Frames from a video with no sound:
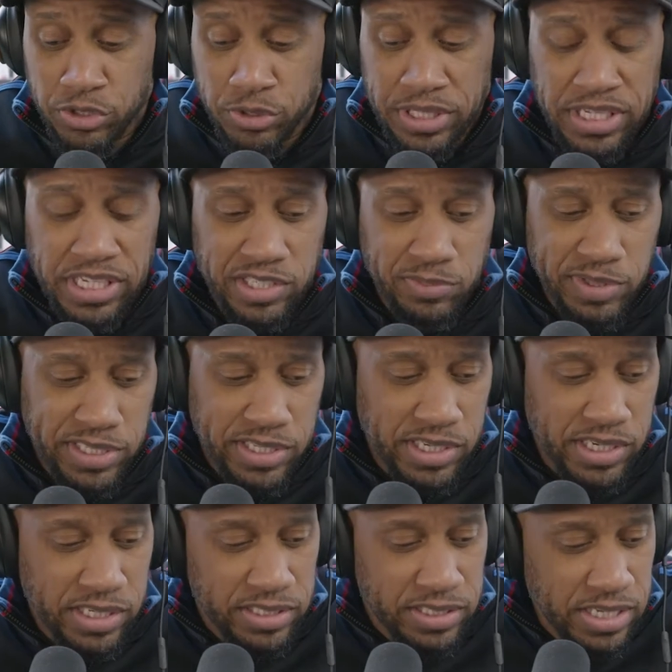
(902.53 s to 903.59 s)
your kids
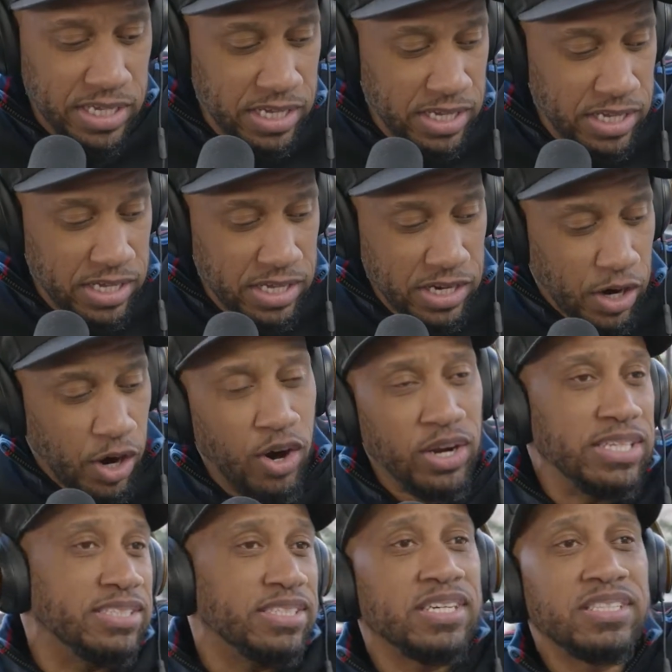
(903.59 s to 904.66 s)
because all
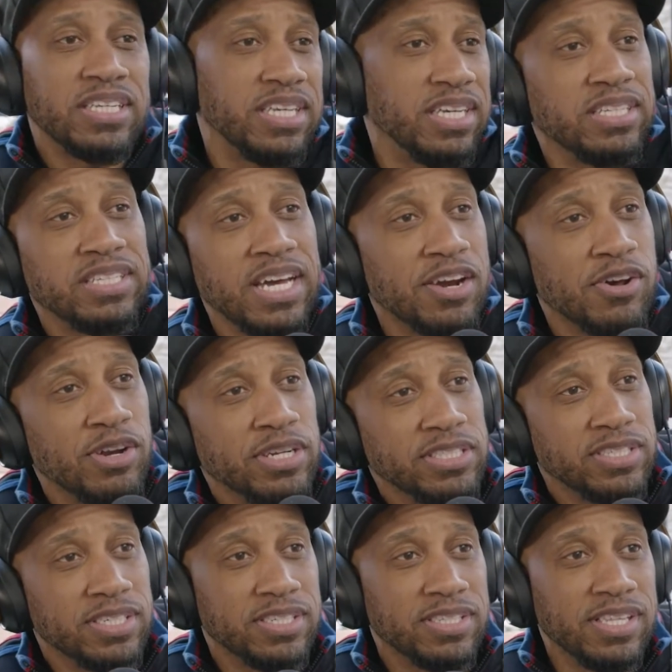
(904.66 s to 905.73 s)
these other kids got all these other